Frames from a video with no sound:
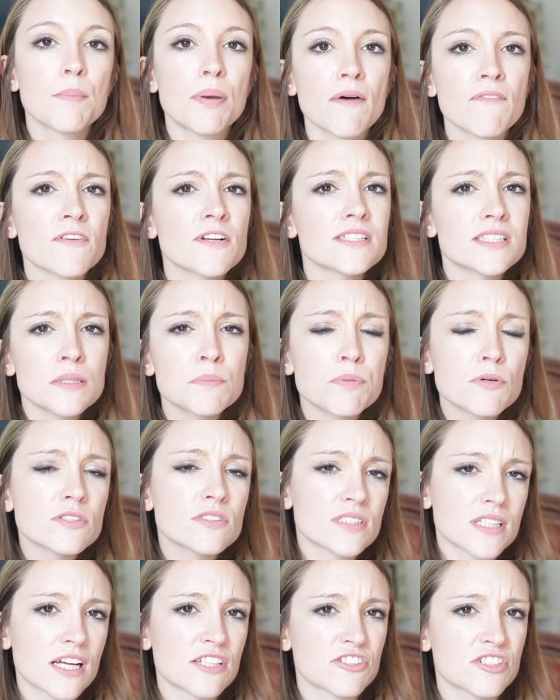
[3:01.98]
But for simple
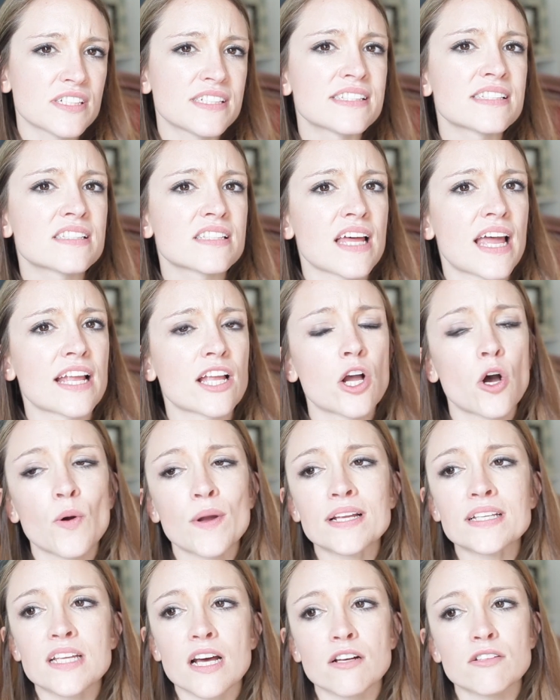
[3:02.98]
sessions like
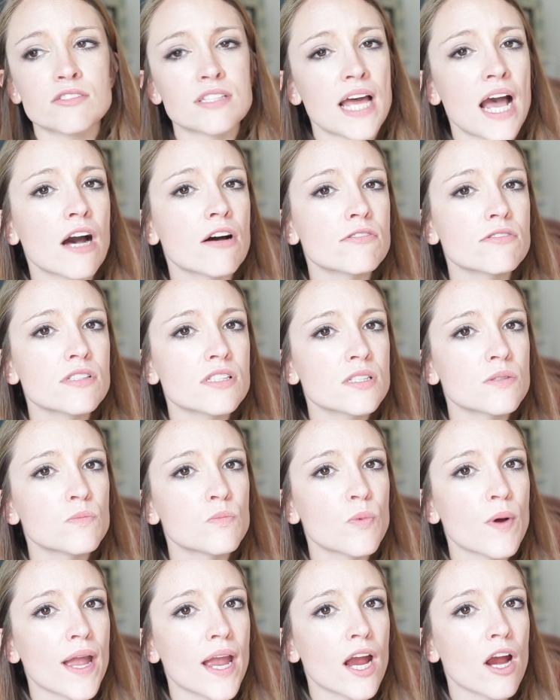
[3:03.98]
going downtown
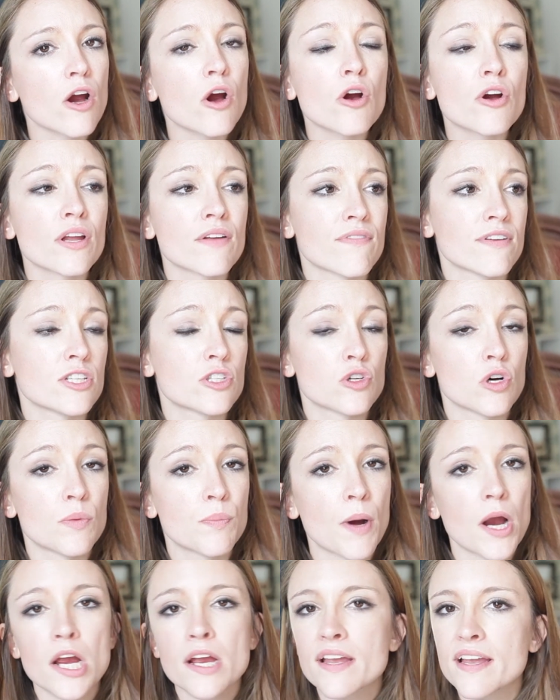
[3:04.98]
somewhere or even to a
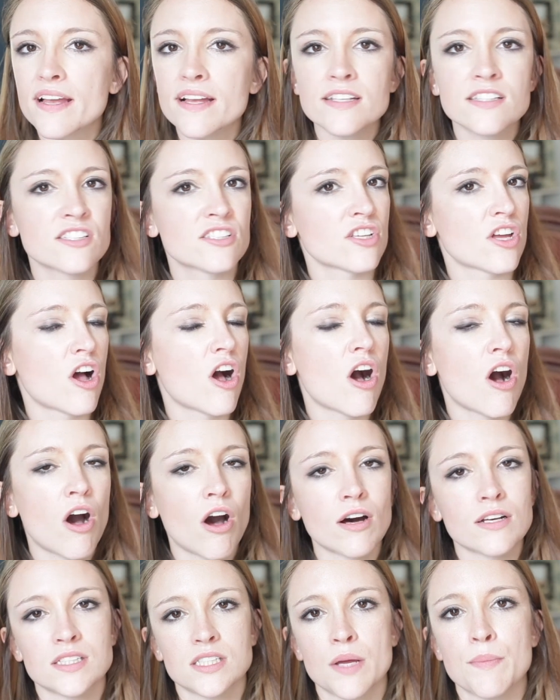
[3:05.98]
park, it's
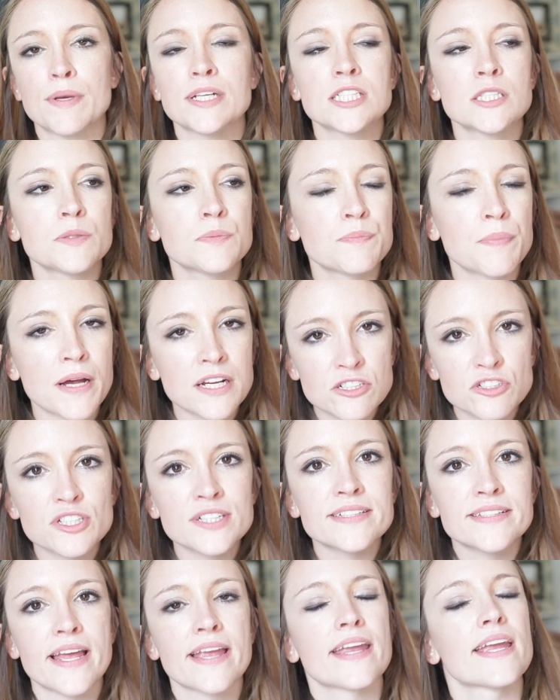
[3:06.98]
awesome,
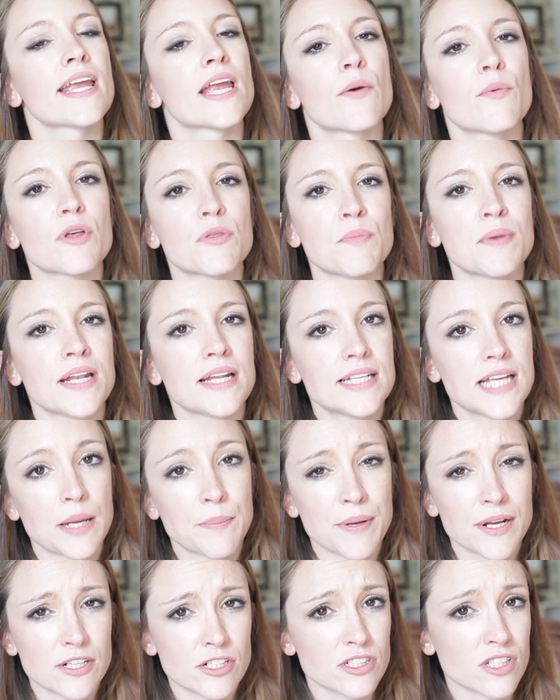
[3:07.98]
especially taking it with me to take
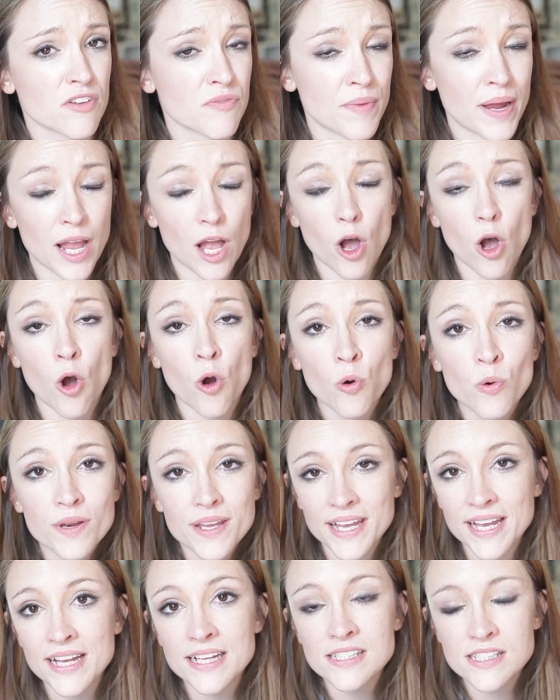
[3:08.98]
pictures of my own
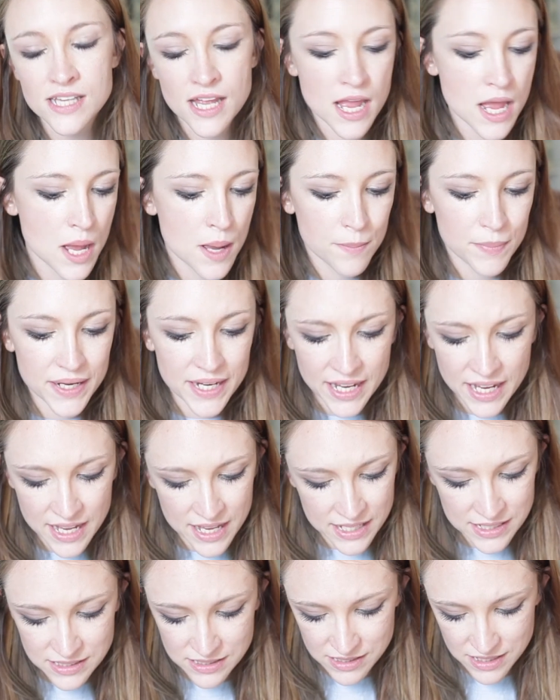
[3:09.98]
kids
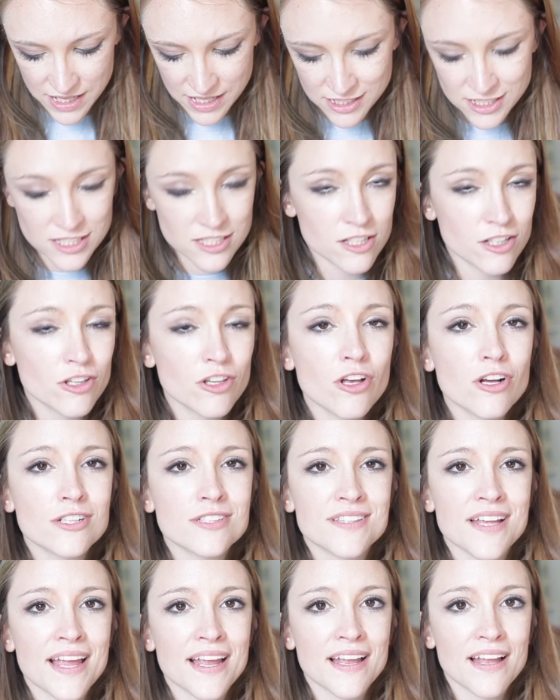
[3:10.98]
because it just
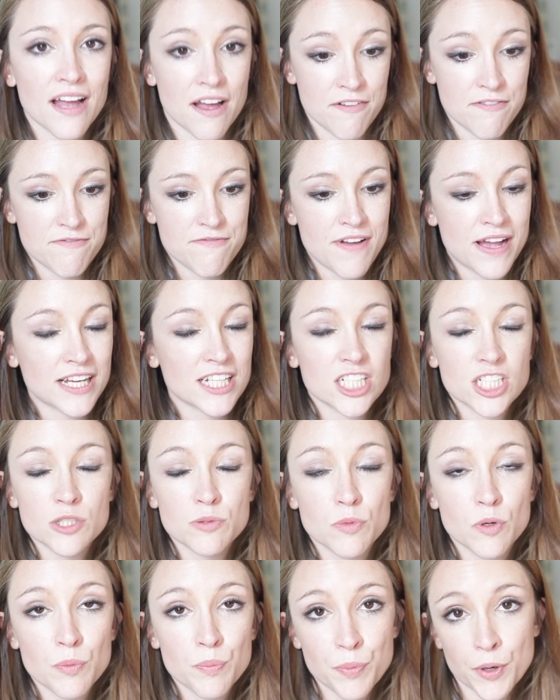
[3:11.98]
looks like a
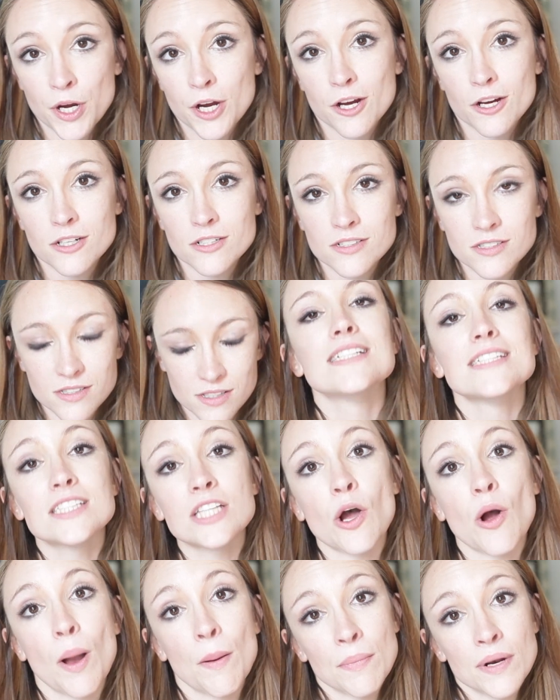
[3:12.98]
fashionable purse.
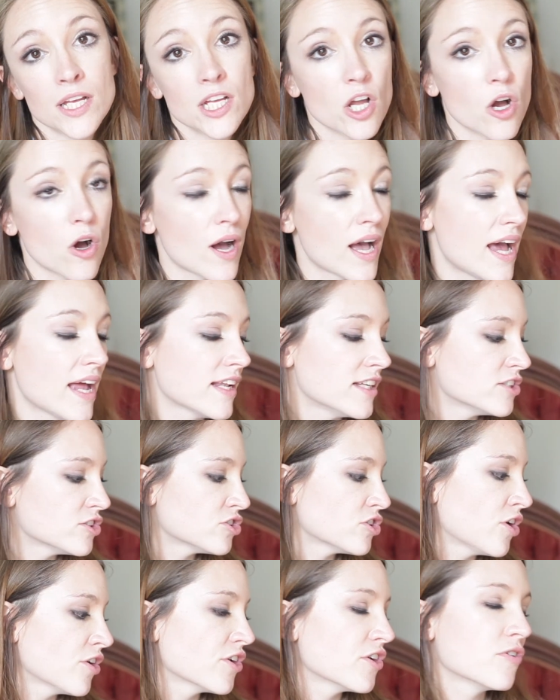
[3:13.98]
So I'm gonna go ahead and
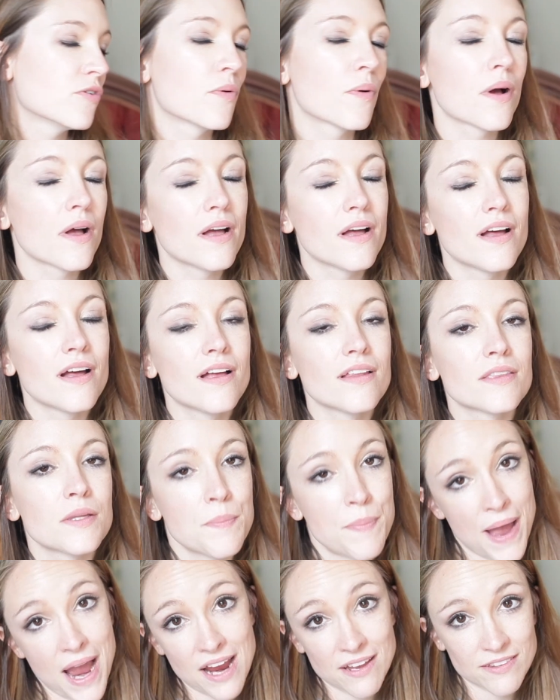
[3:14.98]
show you the
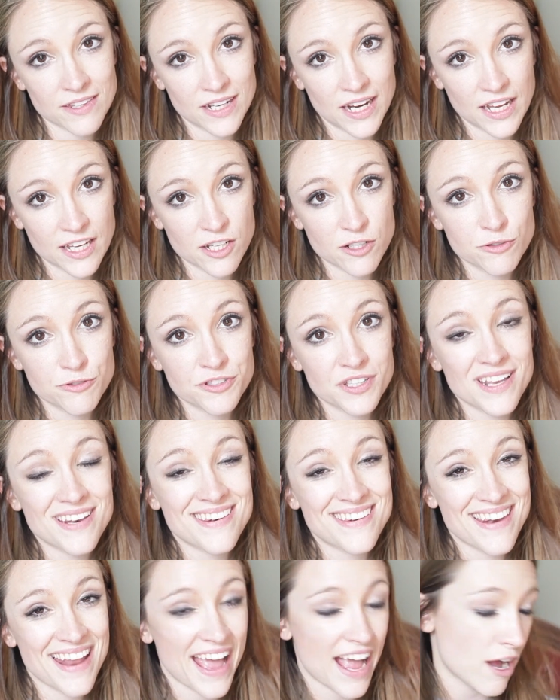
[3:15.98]
bag that I use
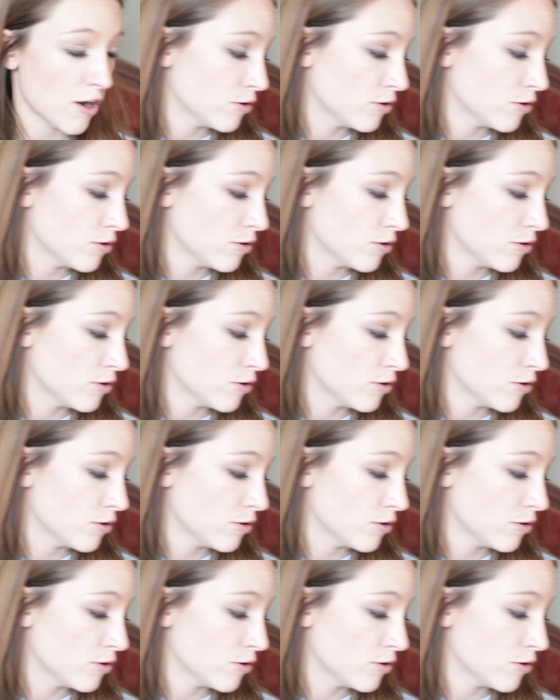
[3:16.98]
now.